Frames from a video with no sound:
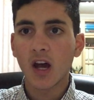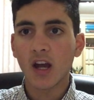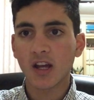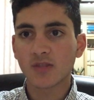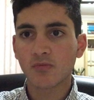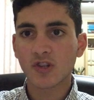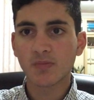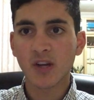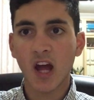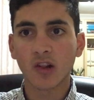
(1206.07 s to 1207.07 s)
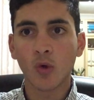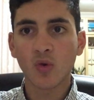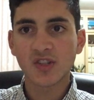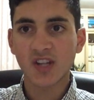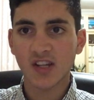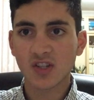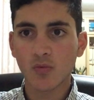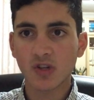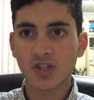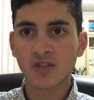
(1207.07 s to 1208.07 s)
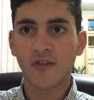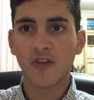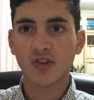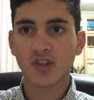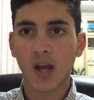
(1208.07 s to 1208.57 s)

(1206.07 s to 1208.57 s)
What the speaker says: against Brisbane at Launceston, which is the first